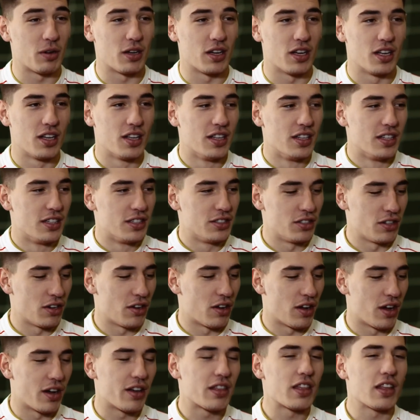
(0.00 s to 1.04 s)
Bellerin, you've got to
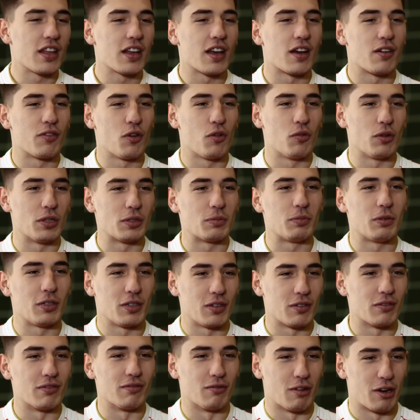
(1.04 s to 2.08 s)
put his injury record
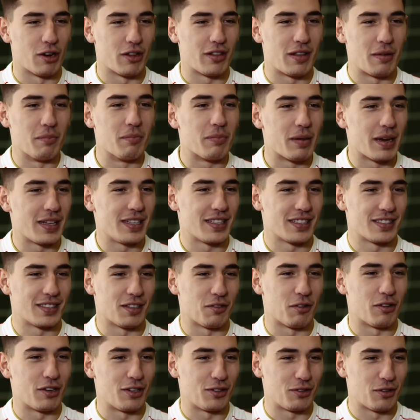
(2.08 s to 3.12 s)
up there as well, haven't you? So I
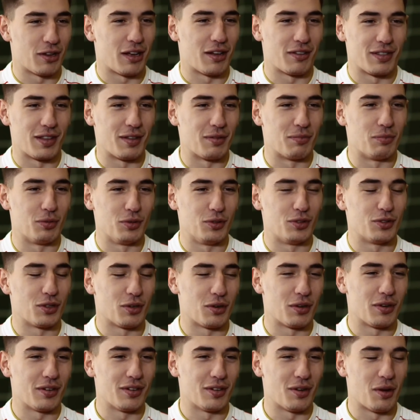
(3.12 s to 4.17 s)
think he's been a little bit unlucky with